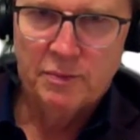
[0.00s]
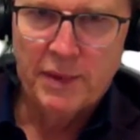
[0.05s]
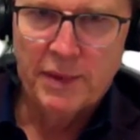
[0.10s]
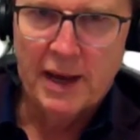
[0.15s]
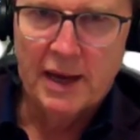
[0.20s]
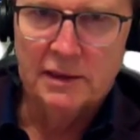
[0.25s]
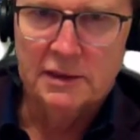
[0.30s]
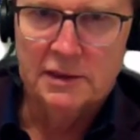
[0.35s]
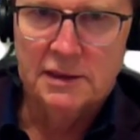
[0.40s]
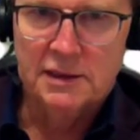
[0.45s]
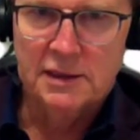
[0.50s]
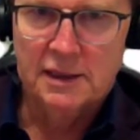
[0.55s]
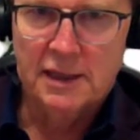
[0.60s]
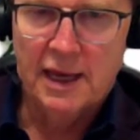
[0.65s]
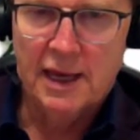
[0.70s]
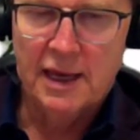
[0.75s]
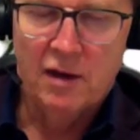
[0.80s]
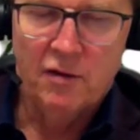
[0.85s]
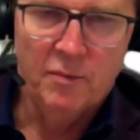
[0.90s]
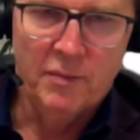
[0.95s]
but
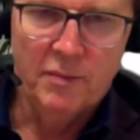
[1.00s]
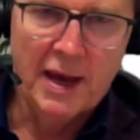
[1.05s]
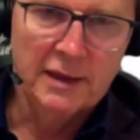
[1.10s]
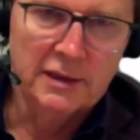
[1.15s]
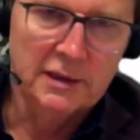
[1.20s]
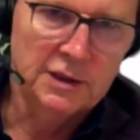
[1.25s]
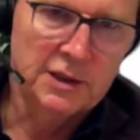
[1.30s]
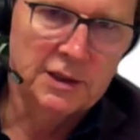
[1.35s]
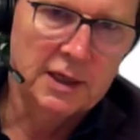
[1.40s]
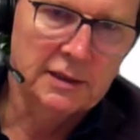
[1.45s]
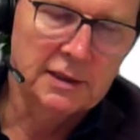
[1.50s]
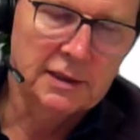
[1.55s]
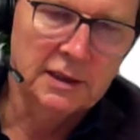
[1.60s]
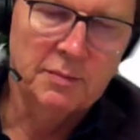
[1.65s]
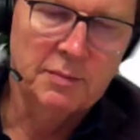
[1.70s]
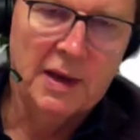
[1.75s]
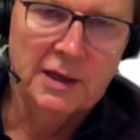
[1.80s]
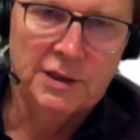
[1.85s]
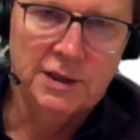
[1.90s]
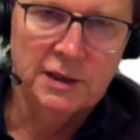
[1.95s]
they are impacted just
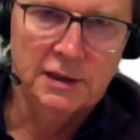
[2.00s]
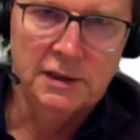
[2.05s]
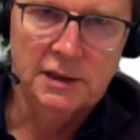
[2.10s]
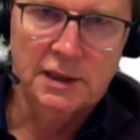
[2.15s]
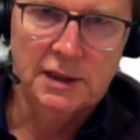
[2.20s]
as much as